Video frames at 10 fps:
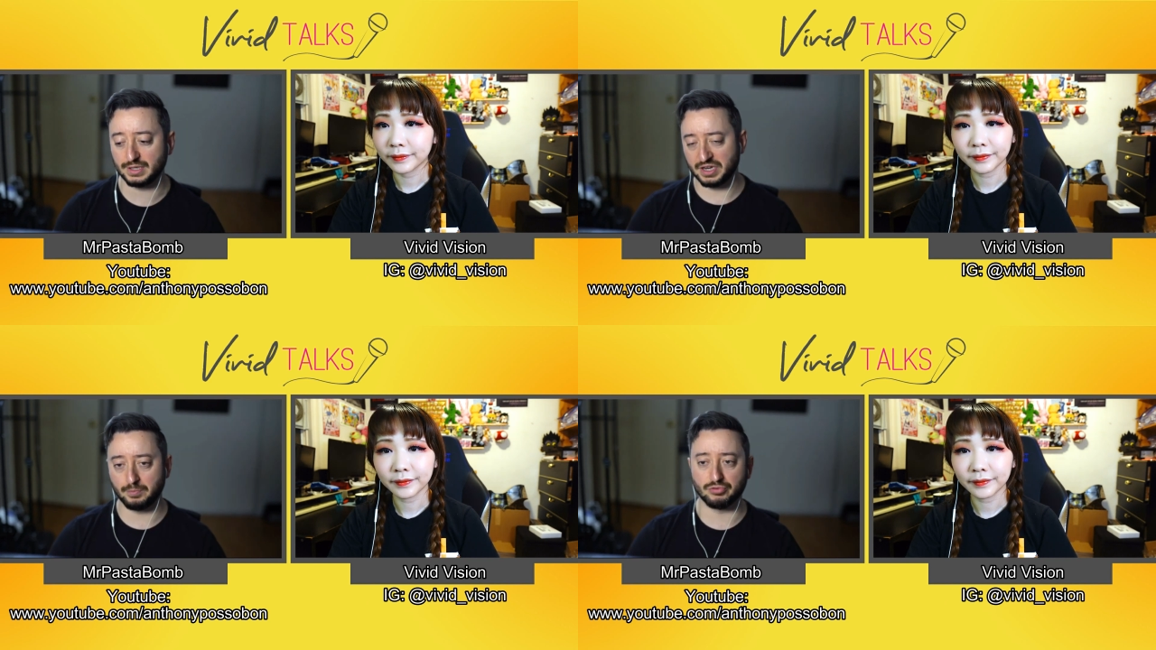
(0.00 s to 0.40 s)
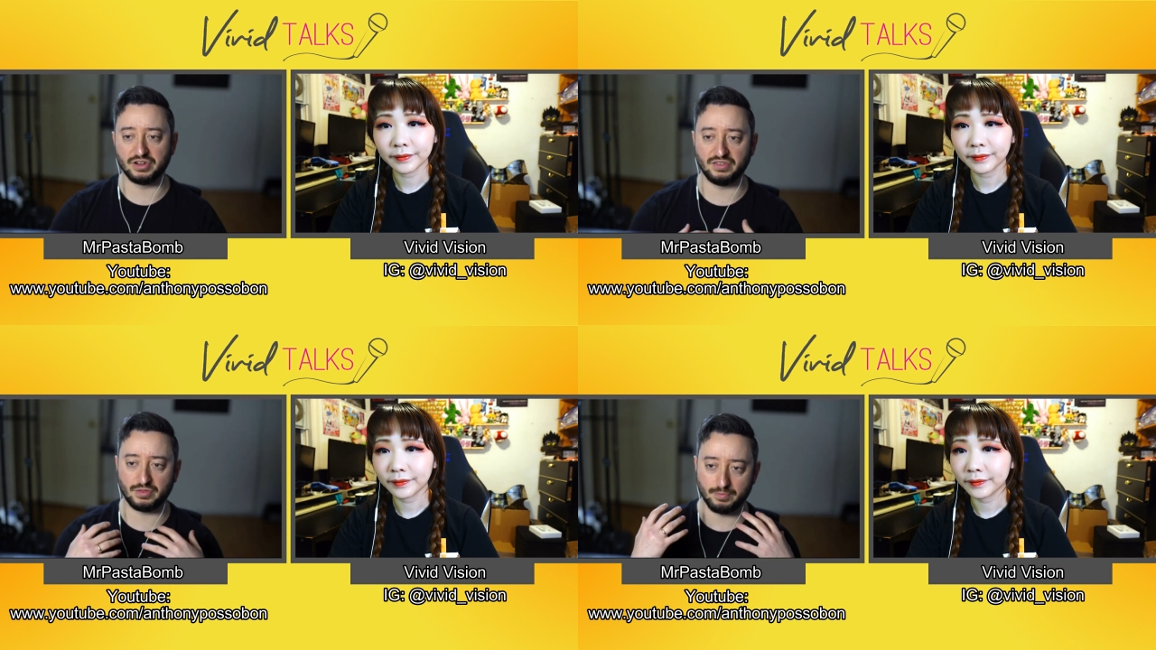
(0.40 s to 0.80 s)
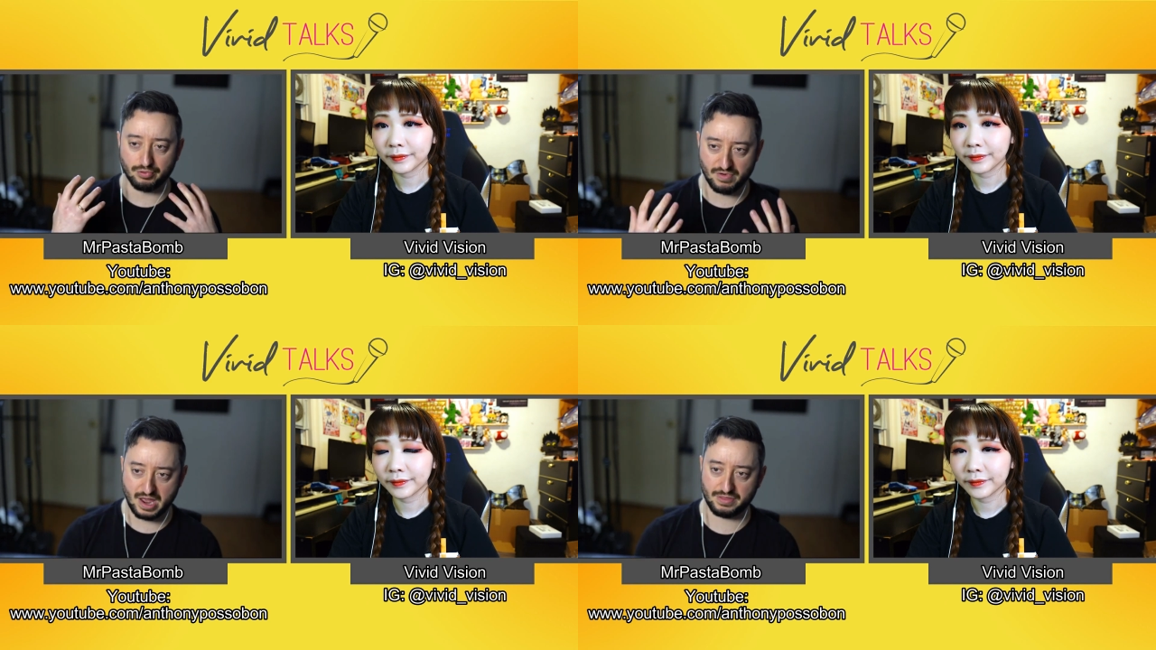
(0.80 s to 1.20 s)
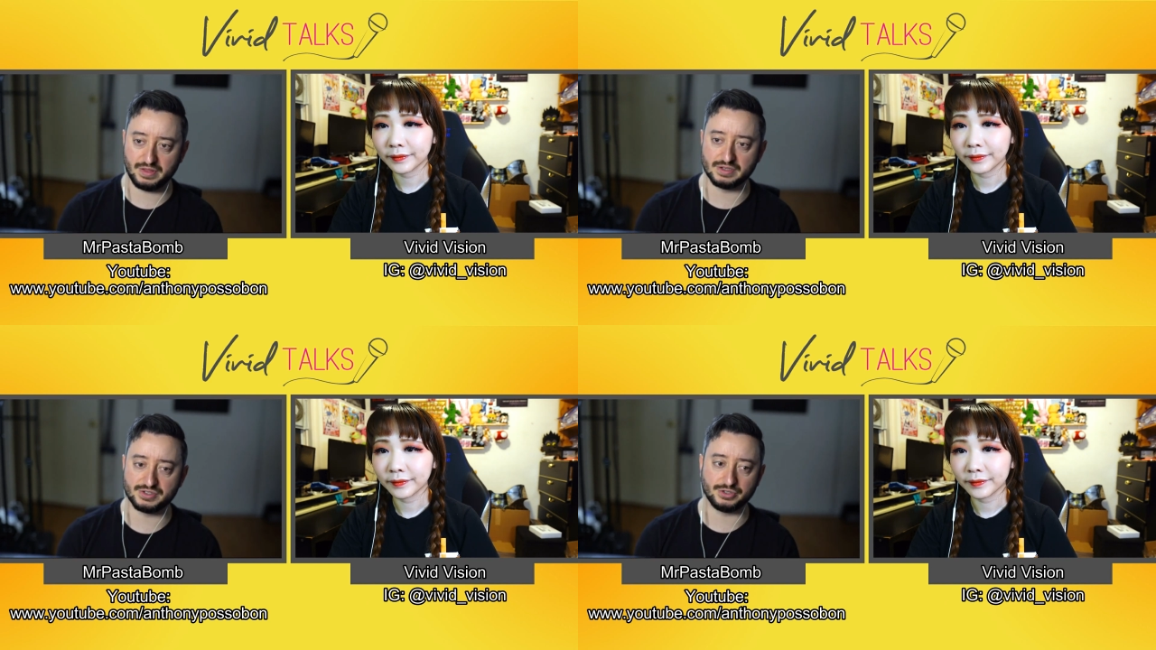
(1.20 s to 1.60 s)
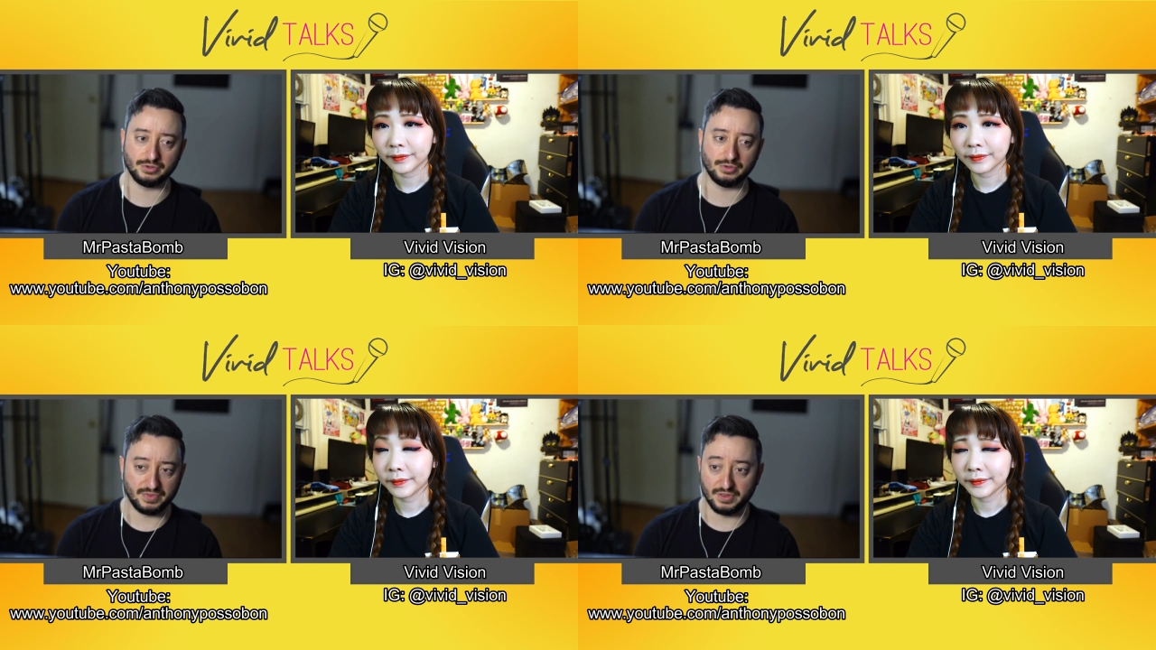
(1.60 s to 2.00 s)
Speaker 1: breathe breath
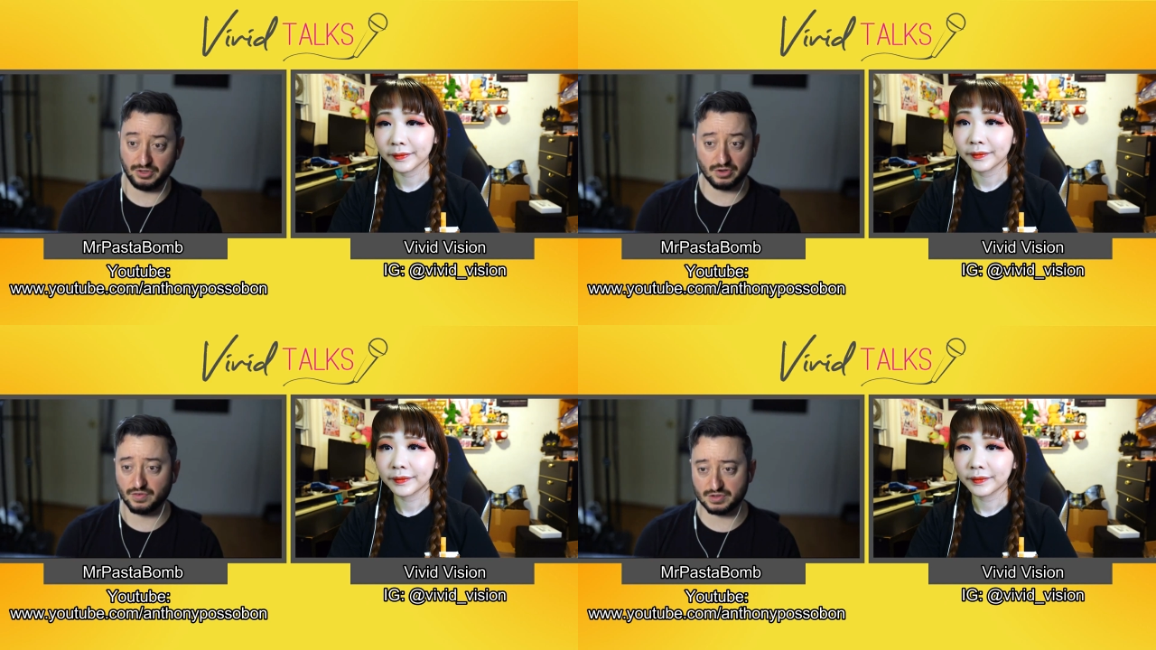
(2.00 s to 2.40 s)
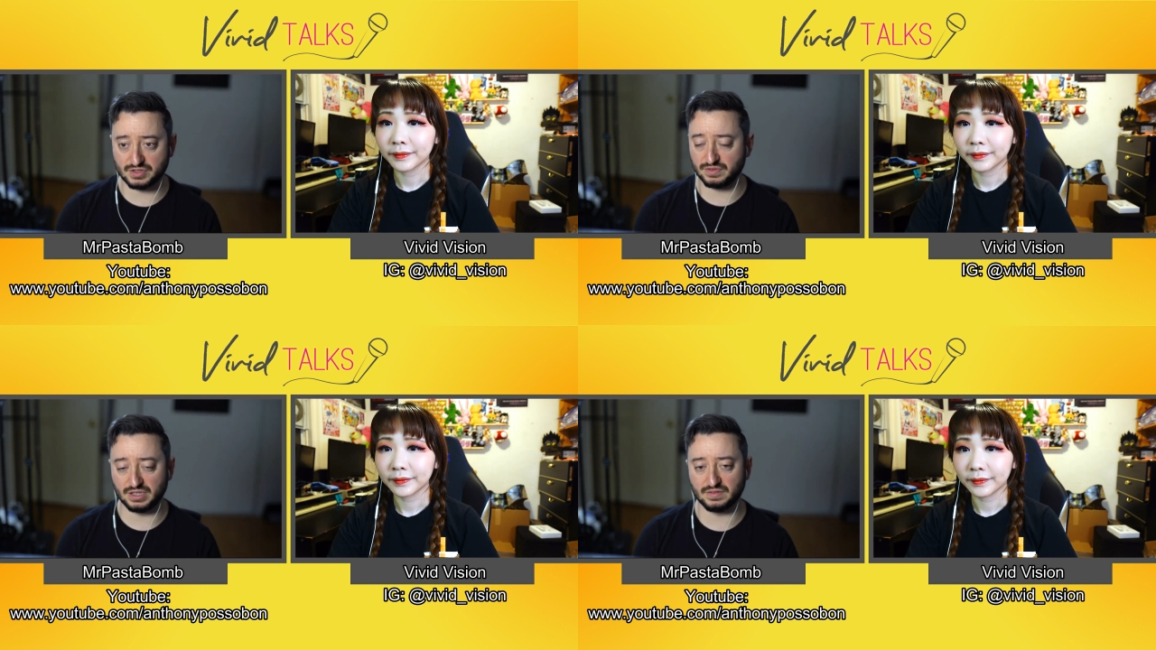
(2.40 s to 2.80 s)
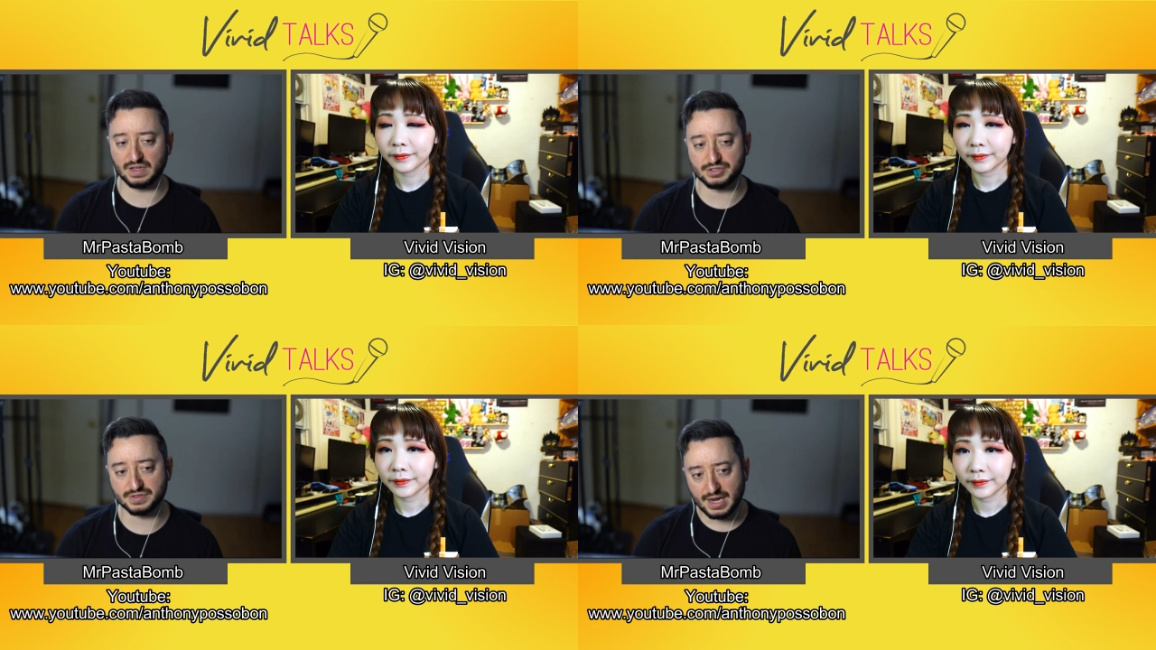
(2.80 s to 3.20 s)
into the universe of League of Legends.